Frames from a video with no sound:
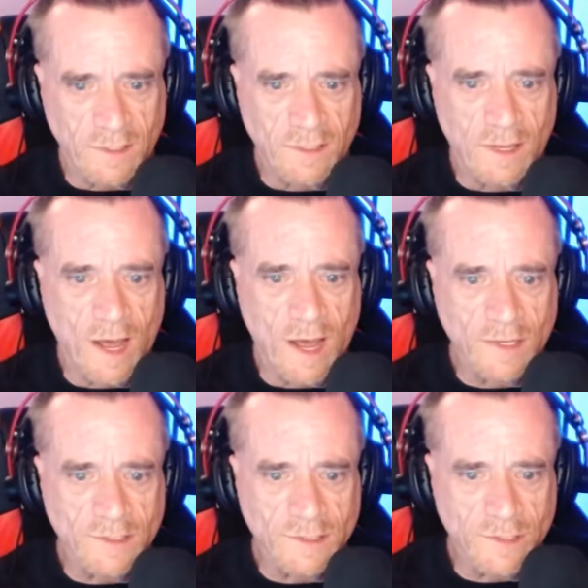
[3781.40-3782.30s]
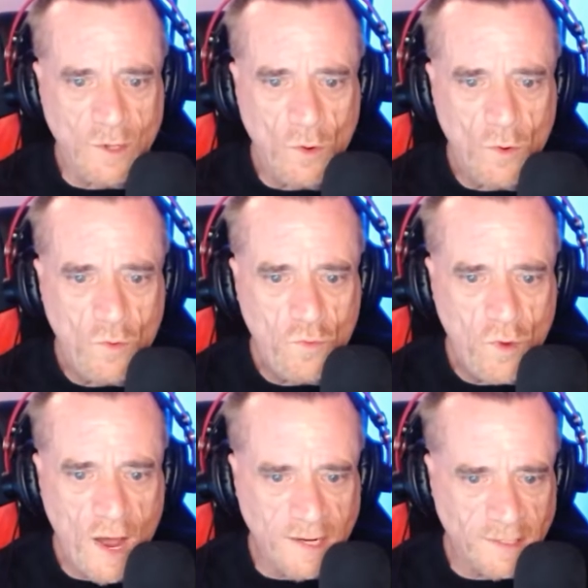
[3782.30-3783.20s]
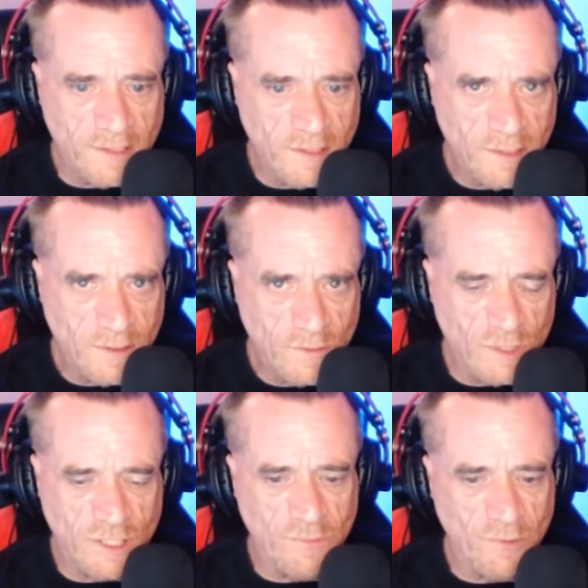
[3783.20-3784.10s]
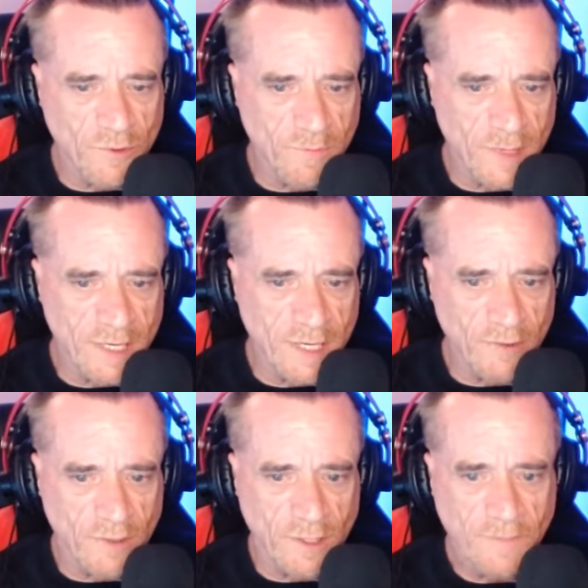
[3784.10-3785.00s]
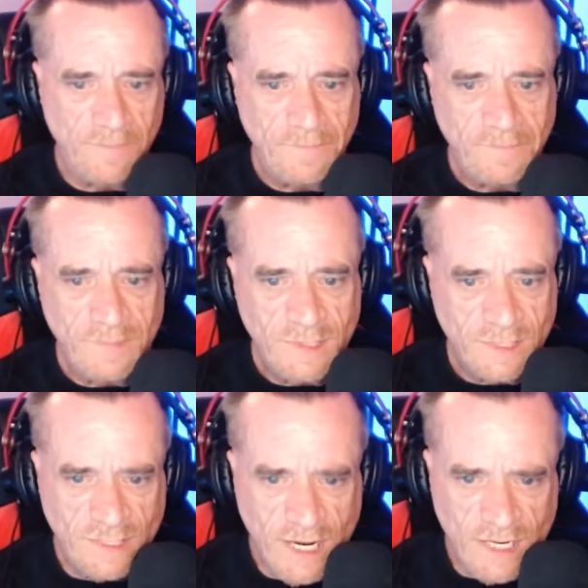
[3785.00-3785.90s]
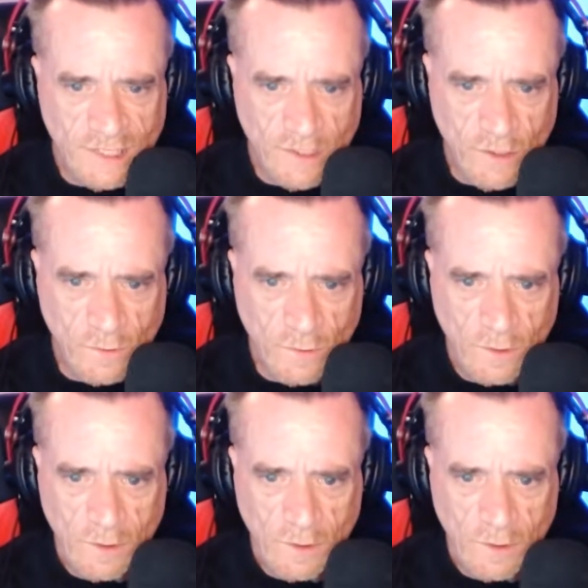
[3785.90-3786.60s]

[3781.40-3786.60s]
has no right," whispered Bagheera. "Say so.